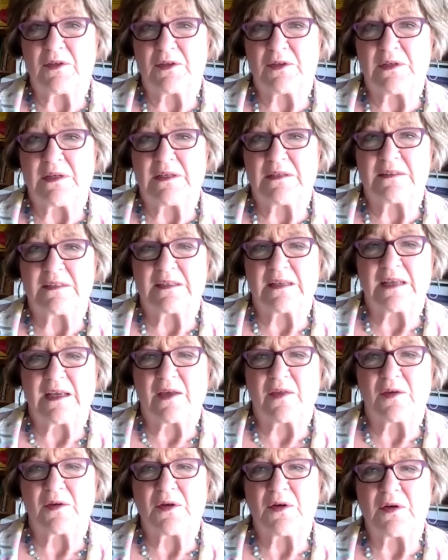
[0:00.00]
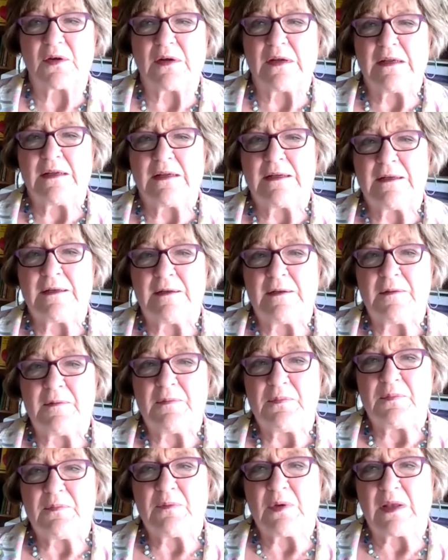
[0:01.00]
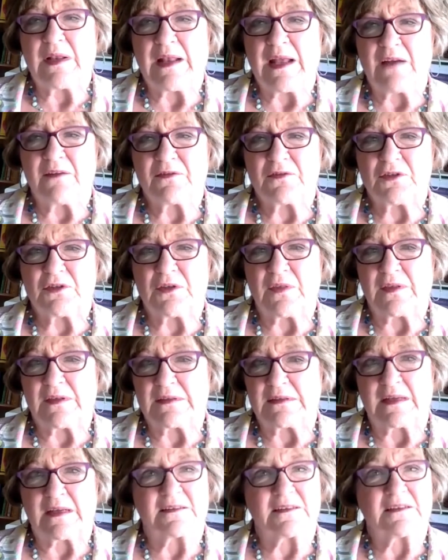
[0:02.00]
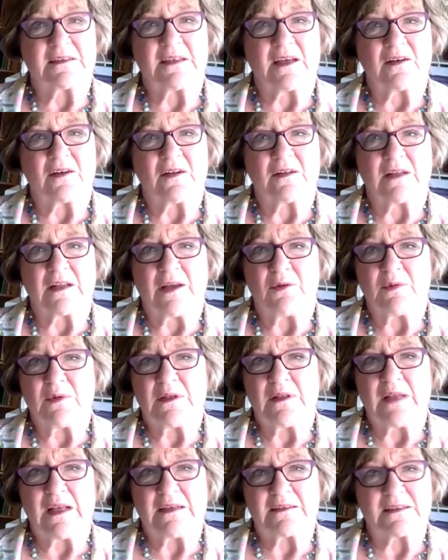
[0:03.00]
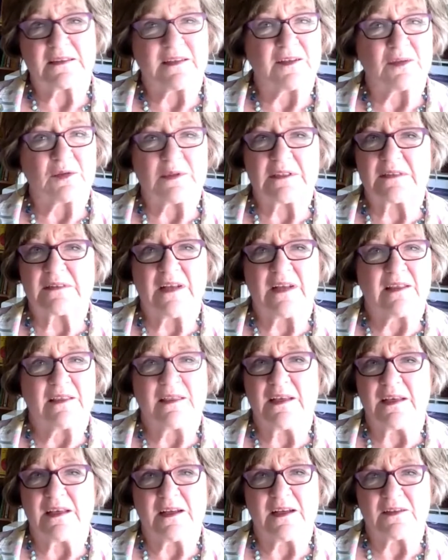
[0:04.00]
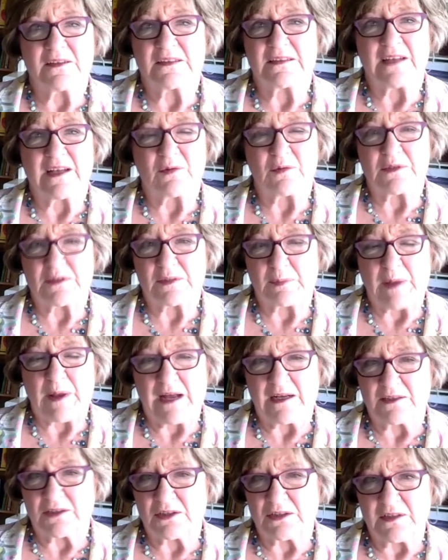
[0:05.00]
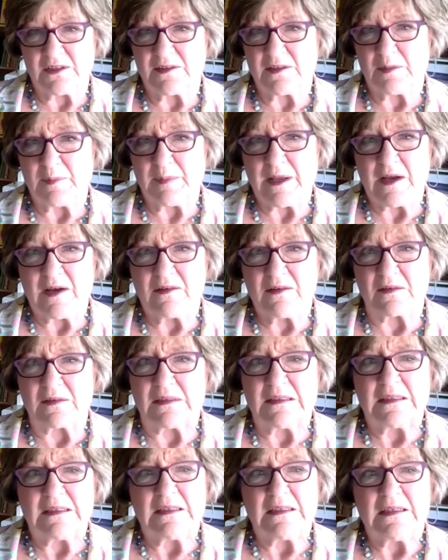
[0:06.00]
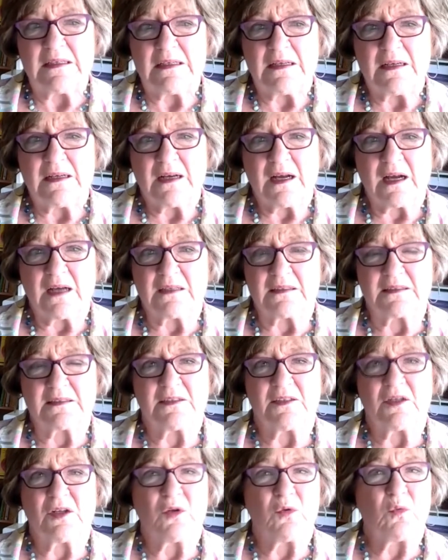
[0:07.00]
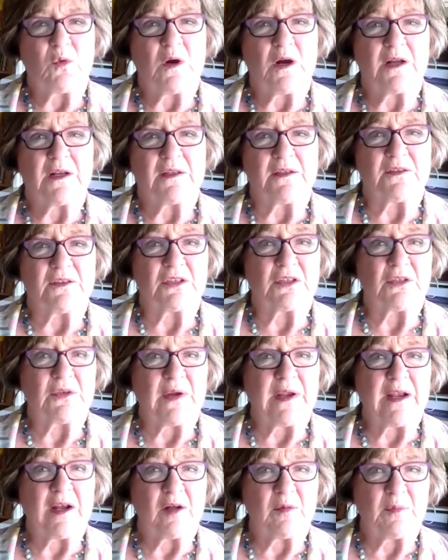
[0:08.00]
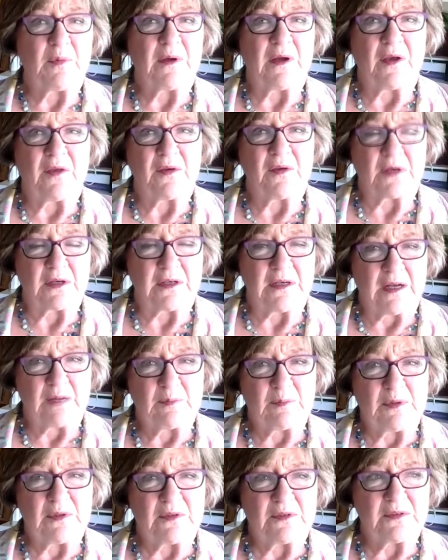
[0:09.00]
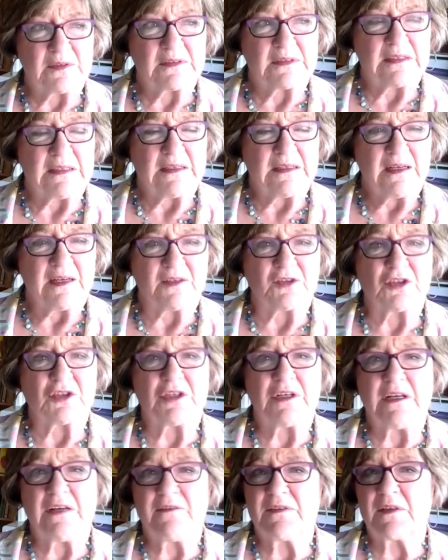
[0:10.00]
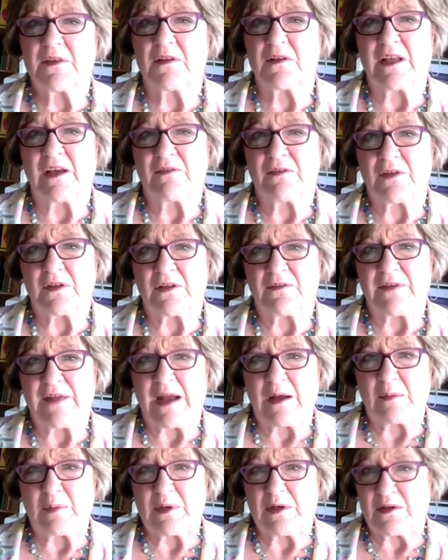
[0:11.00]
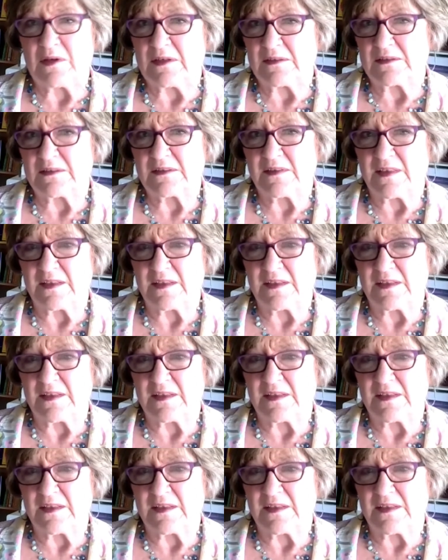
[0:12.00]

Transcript: doing together. But after the dust settled, I realized there was nothing else I was passionate about. I still wanted to help other couples achieve the level of happiness